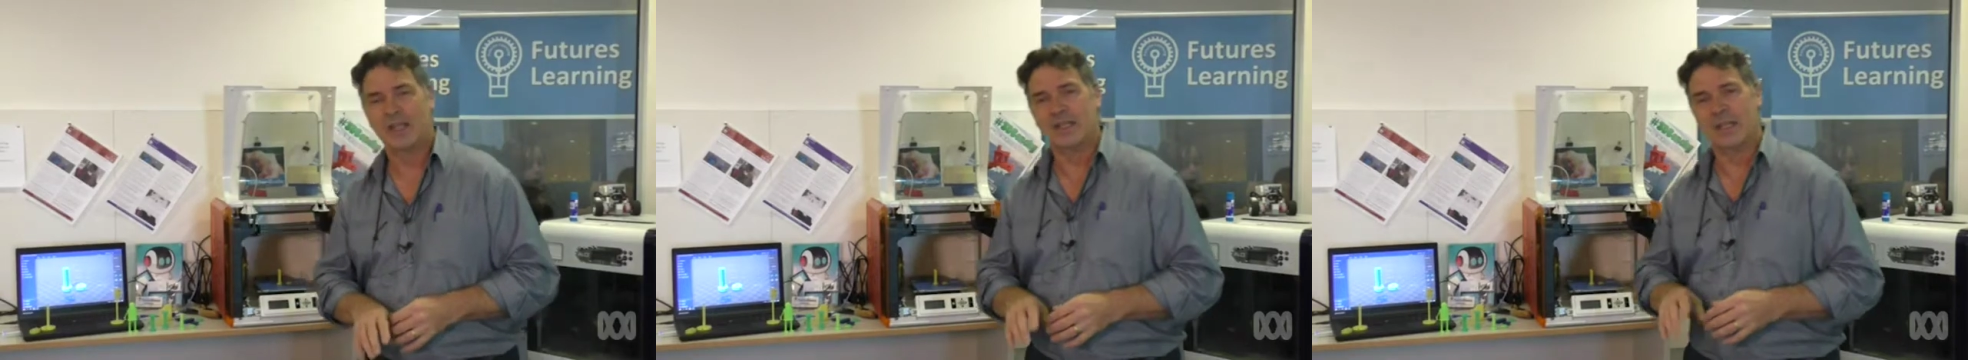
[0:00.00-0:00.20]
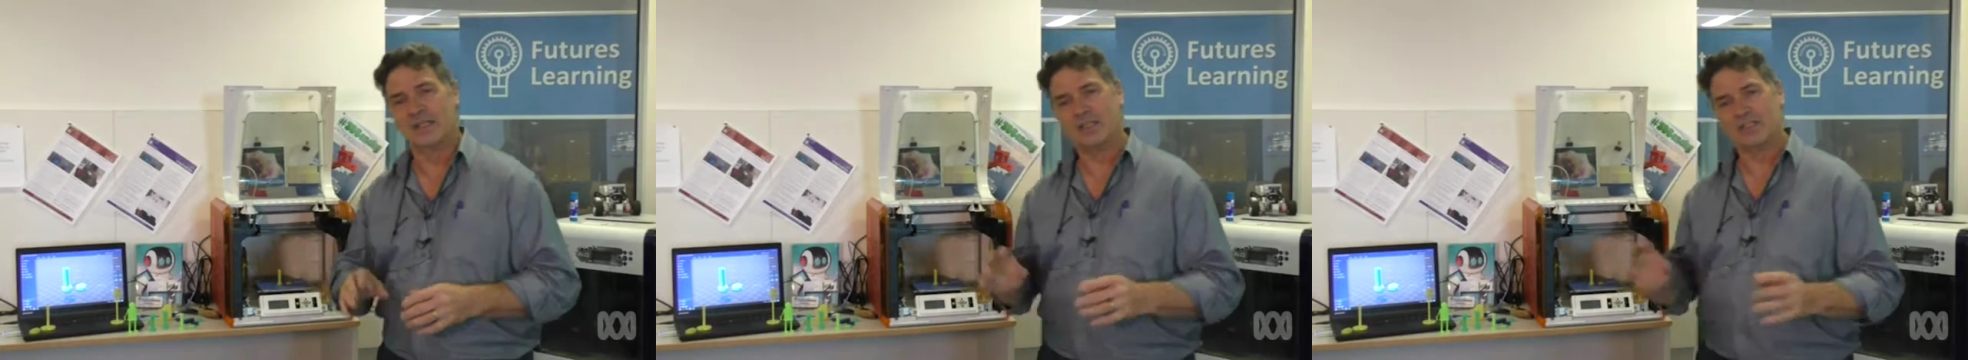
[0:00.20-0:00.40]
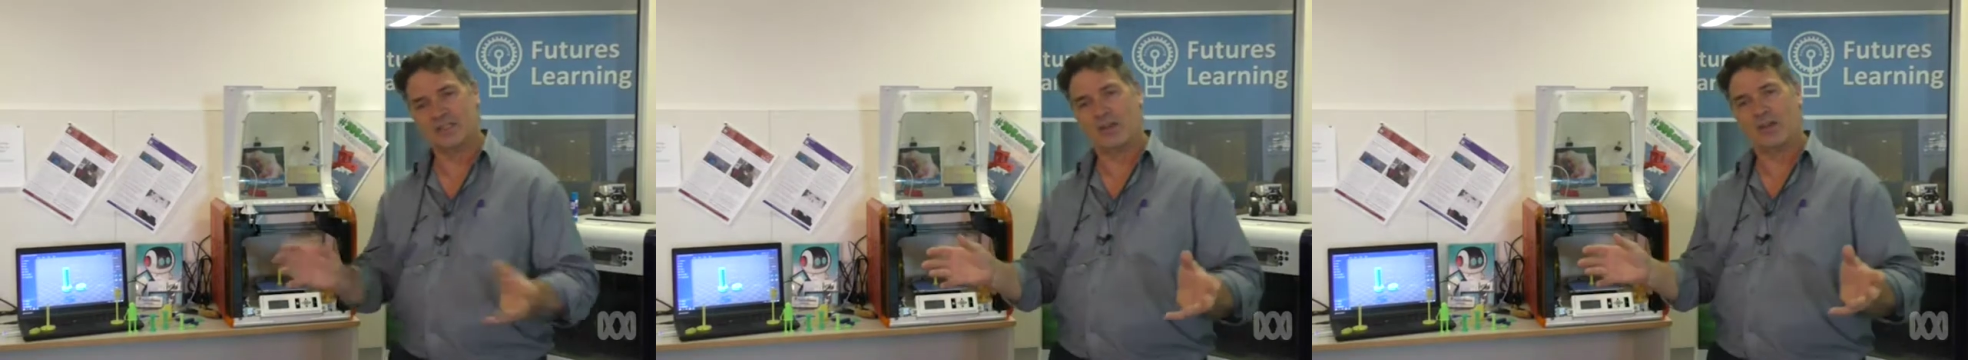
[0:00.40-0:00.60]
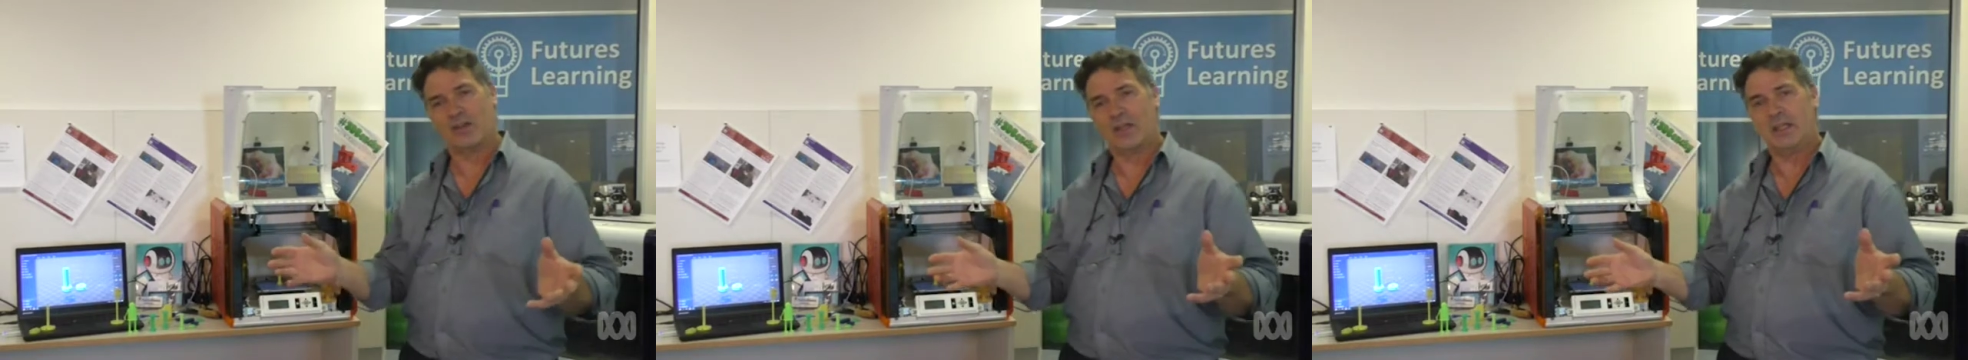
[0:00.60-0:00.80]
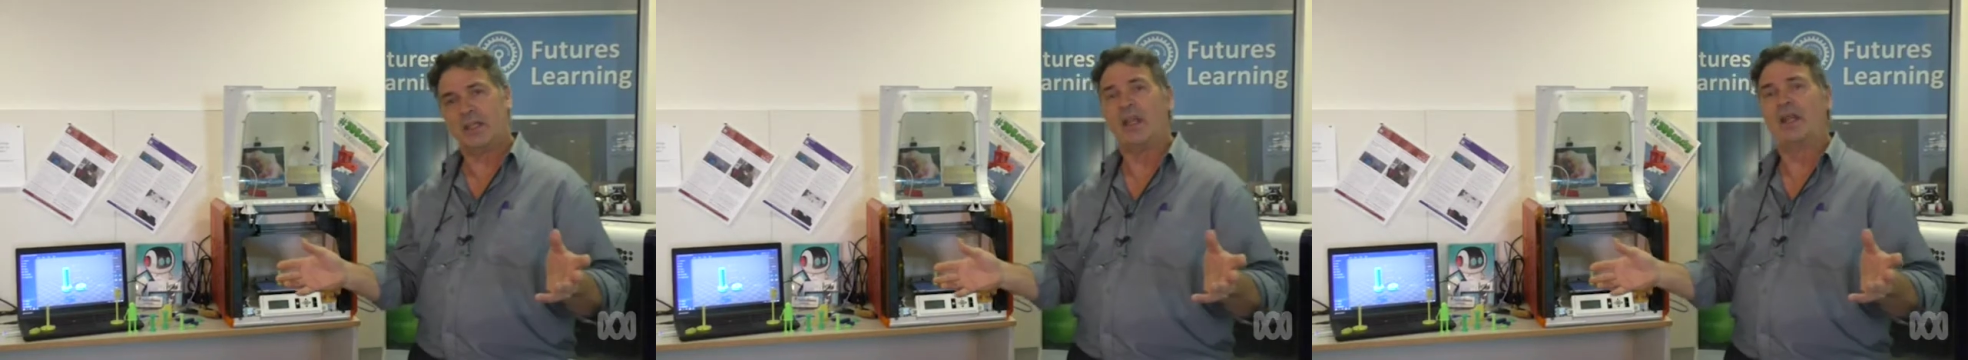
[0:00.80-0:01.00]
Now,
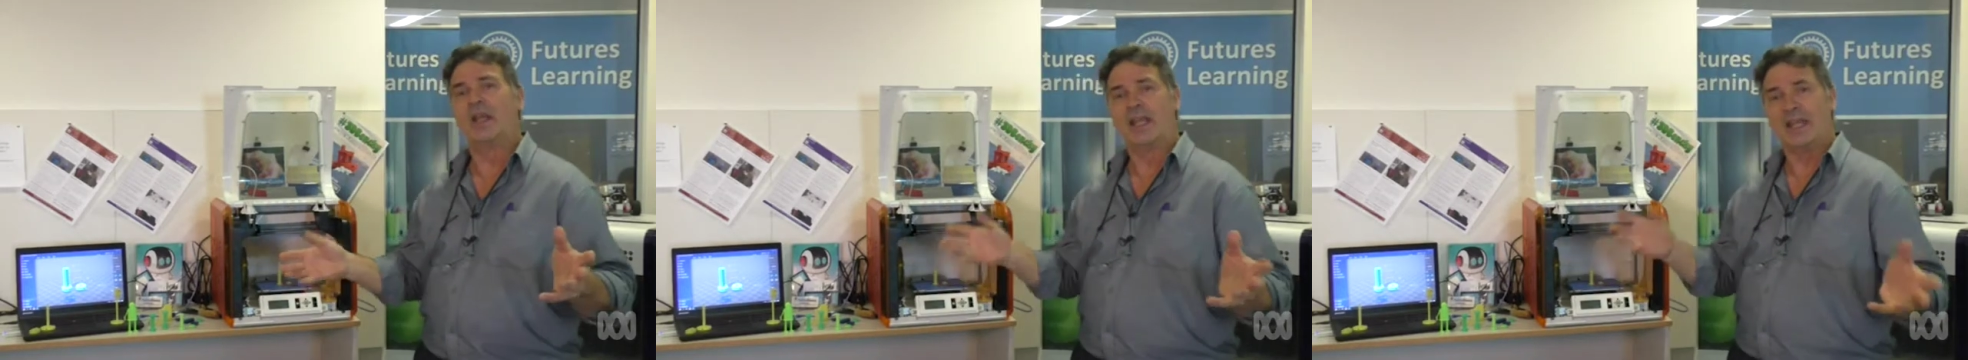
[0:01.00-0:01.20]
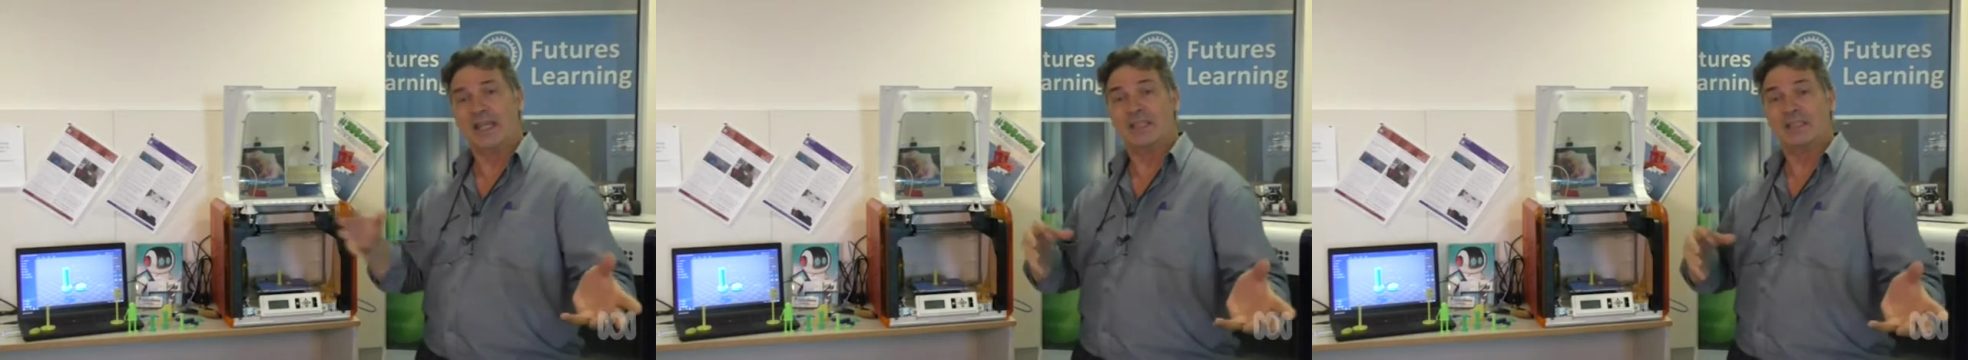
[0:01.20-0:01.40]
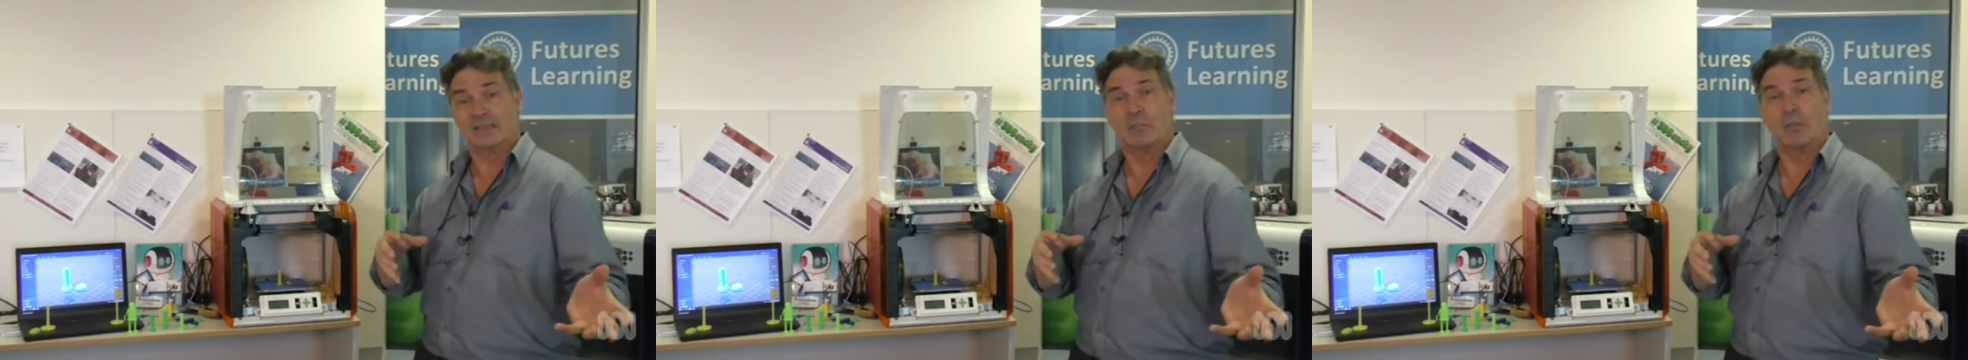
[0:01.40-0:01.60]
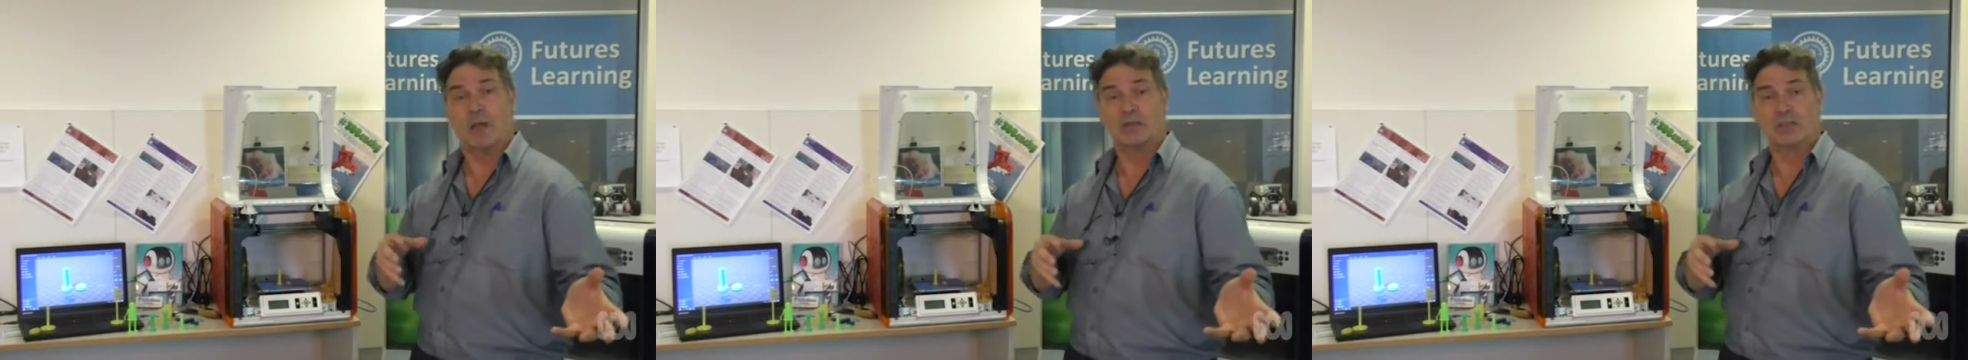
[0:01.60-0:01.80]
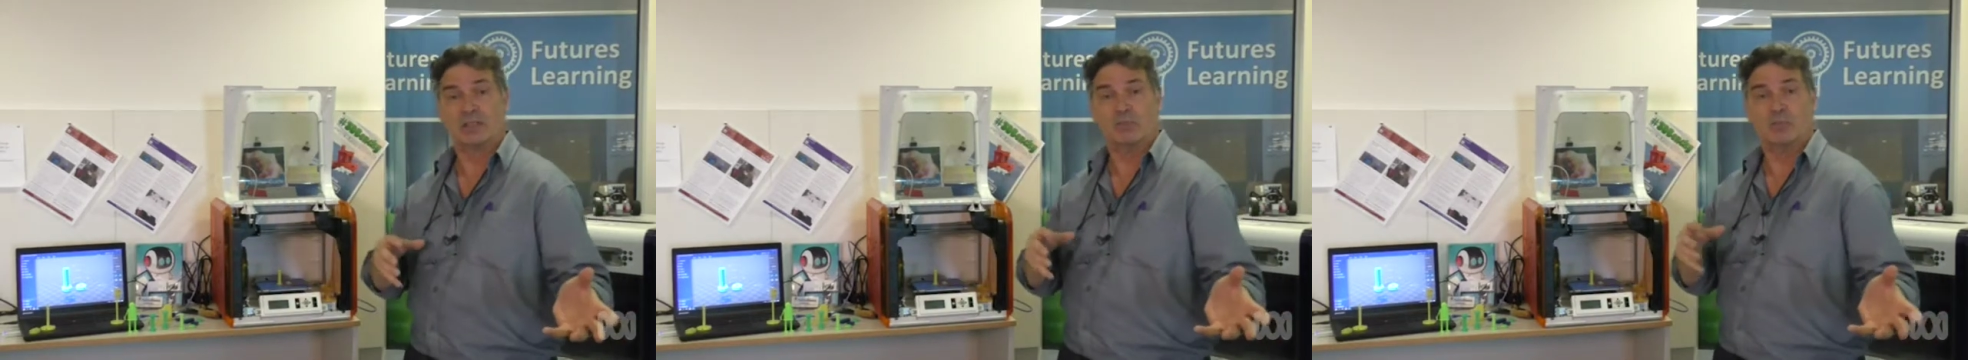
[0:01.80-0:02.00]
design is the most